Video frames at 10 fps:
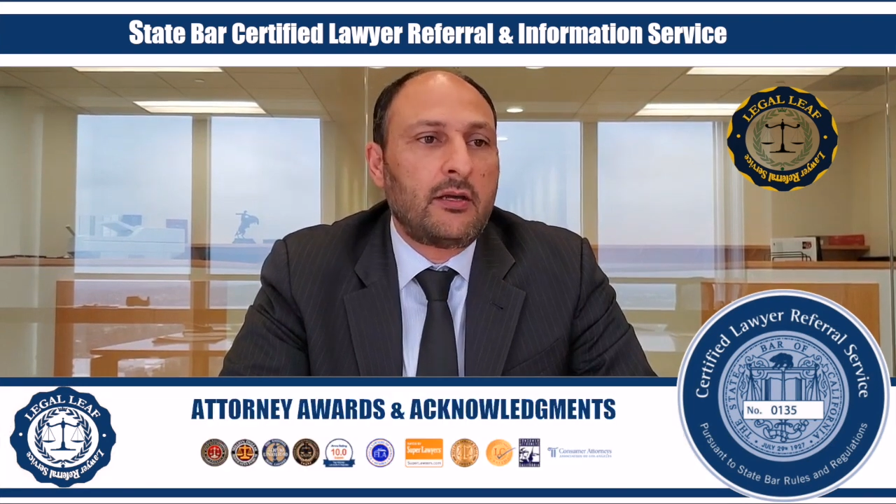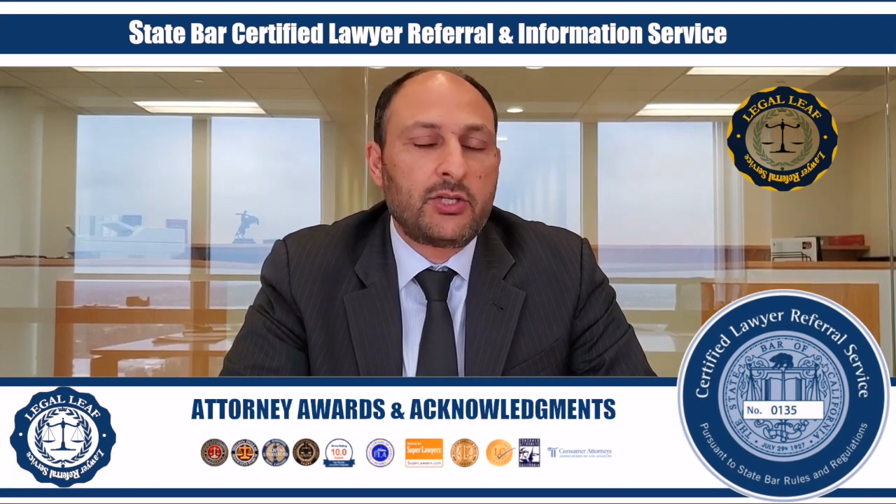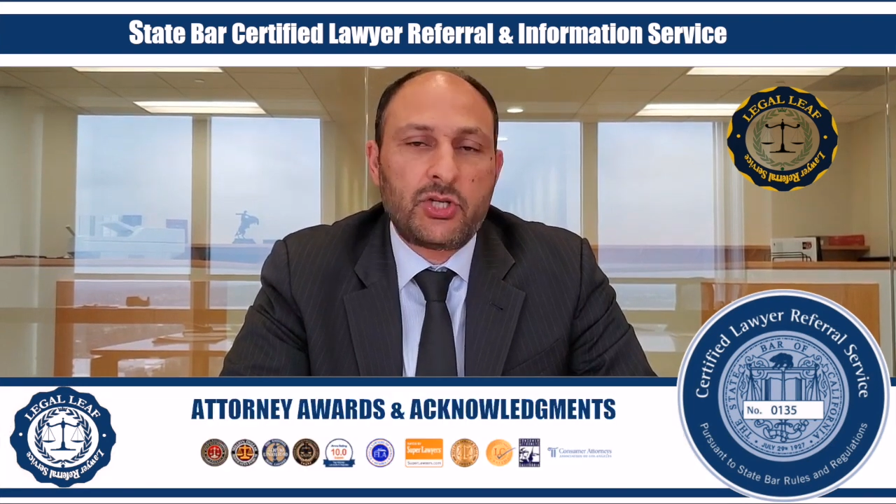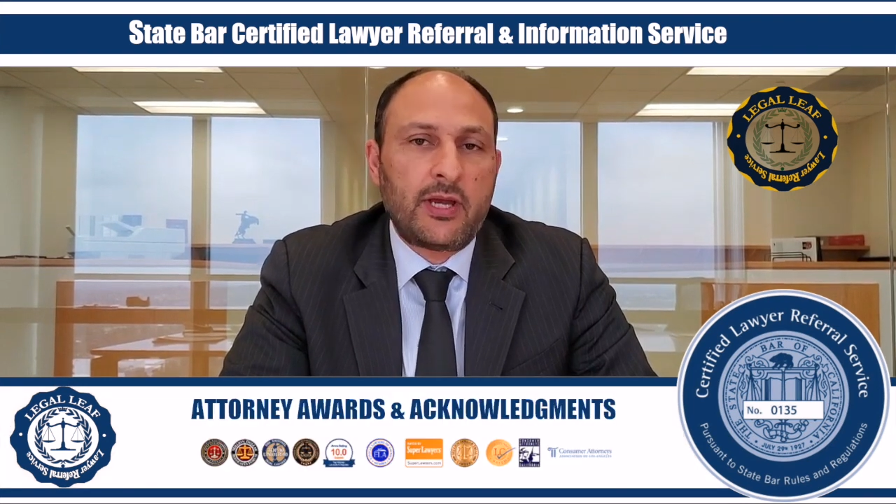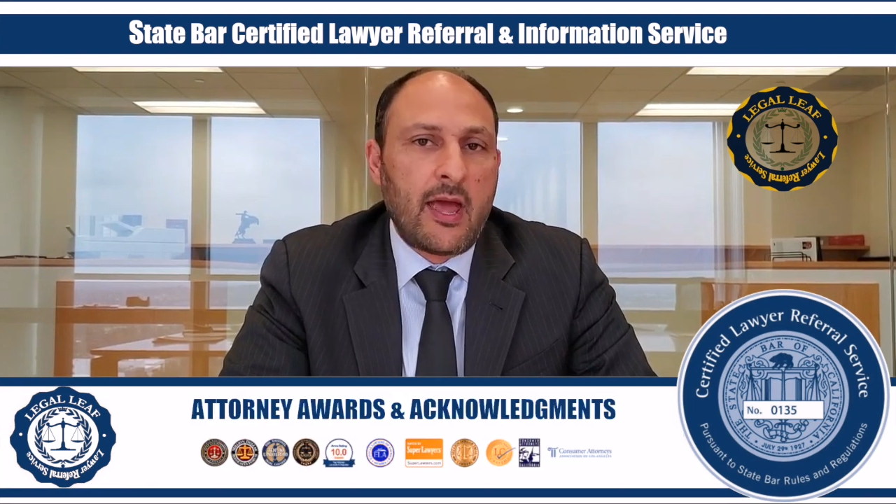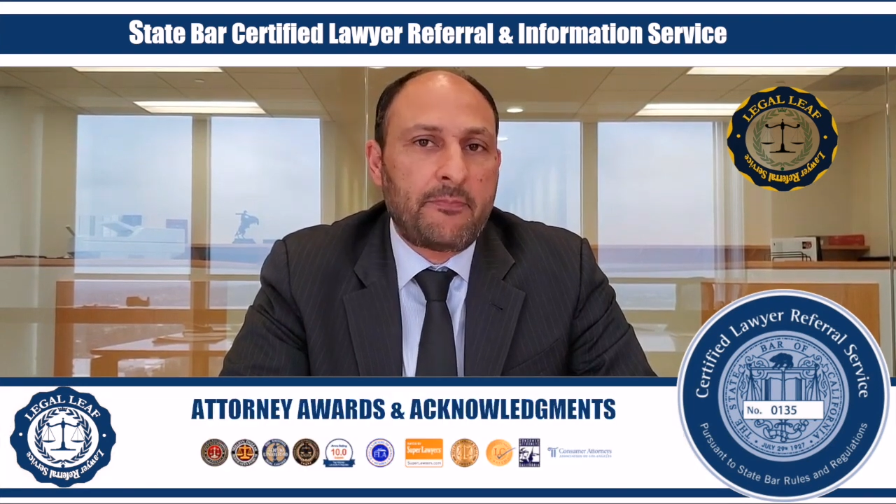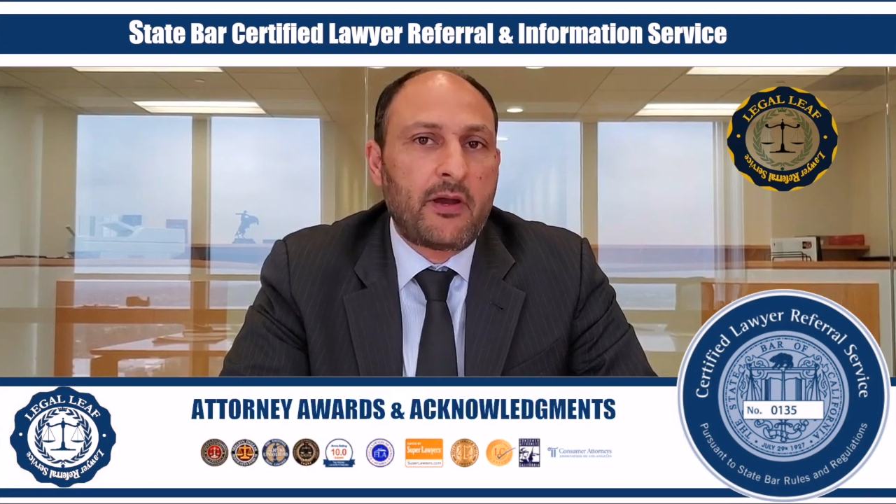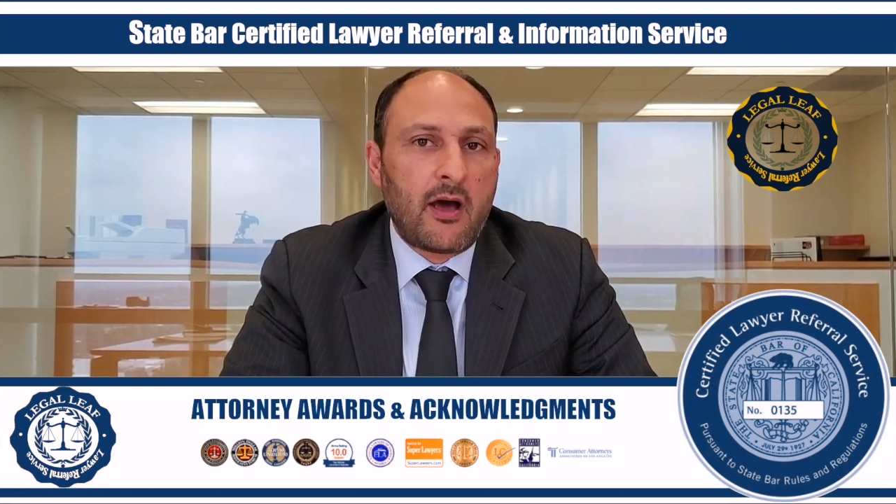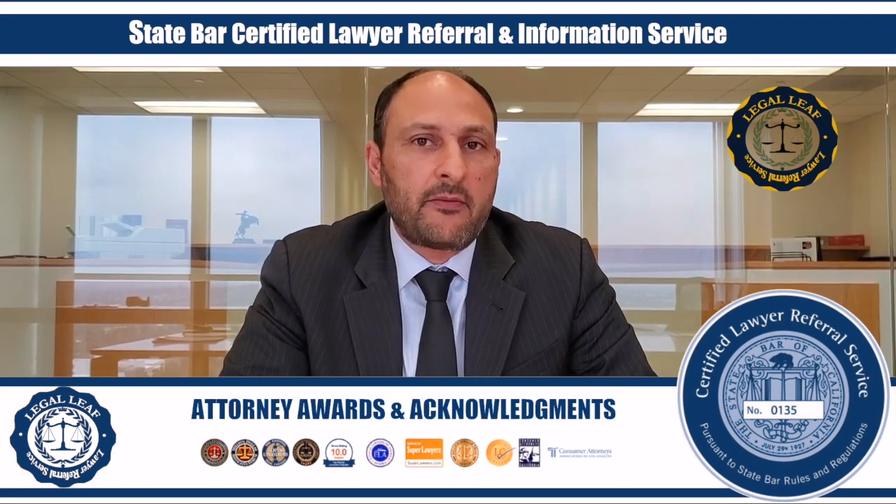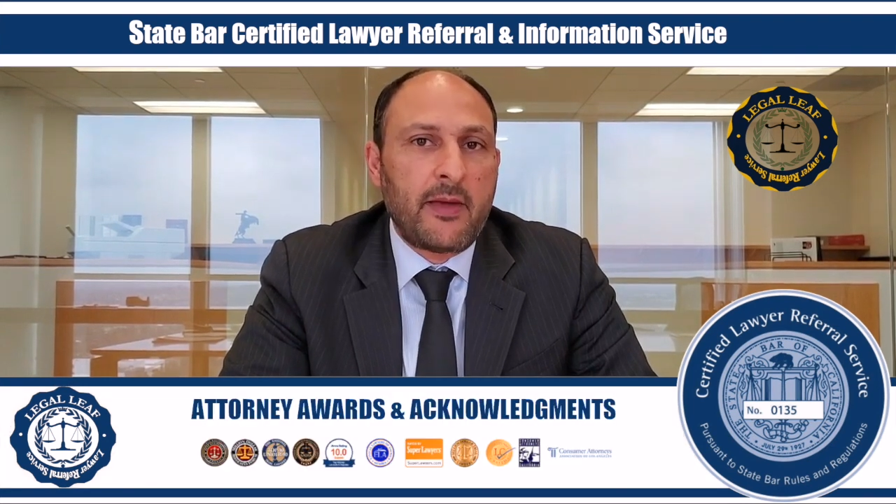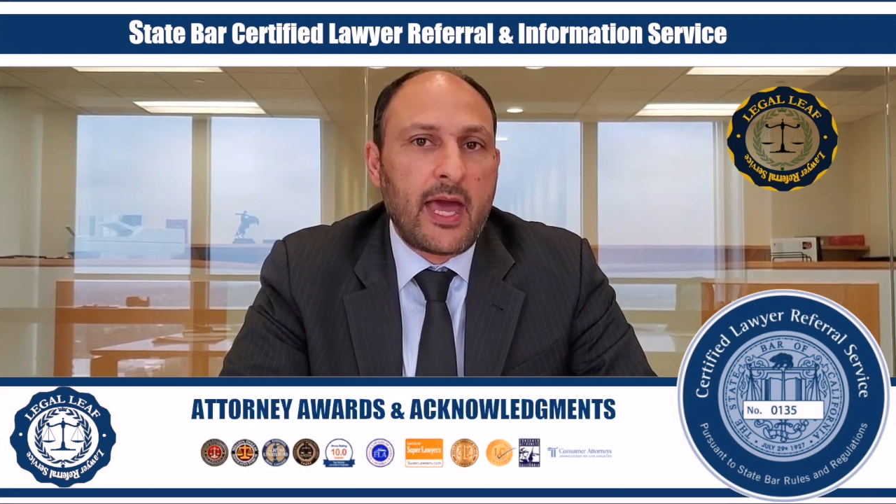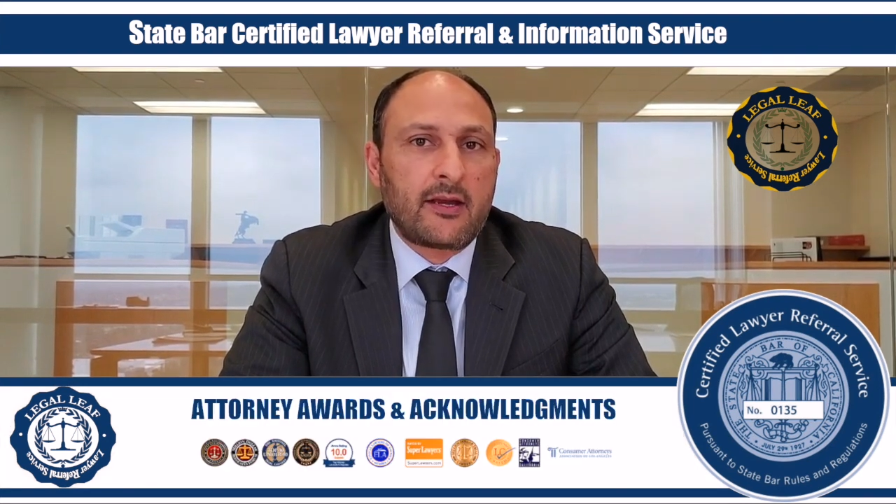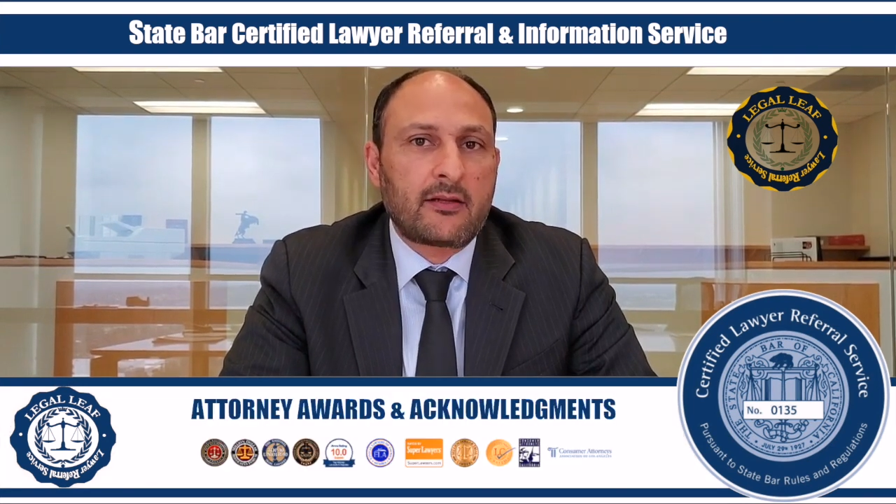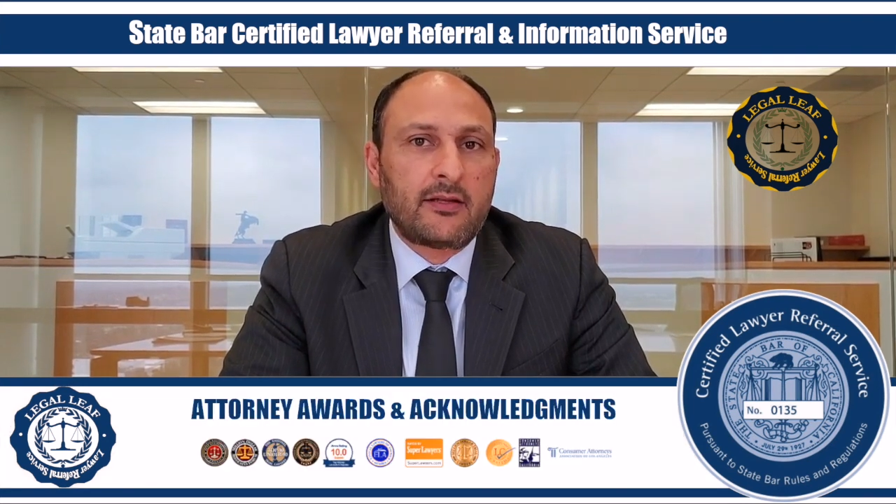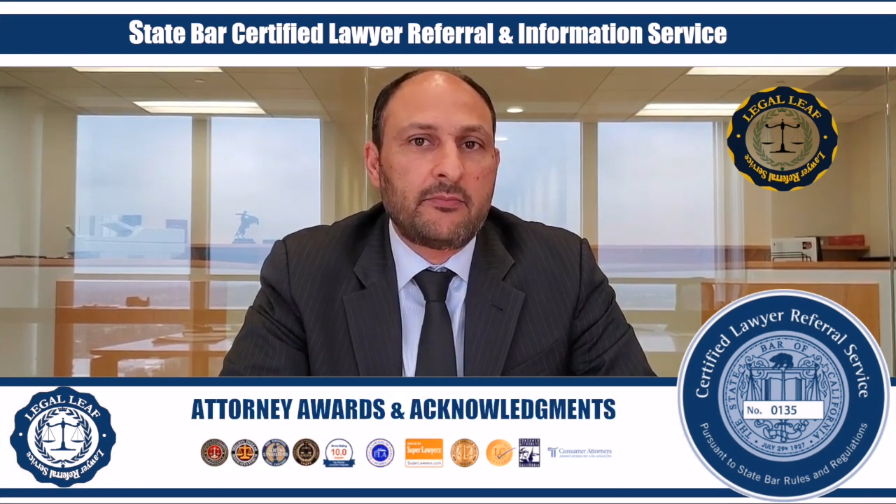It should happen automatically,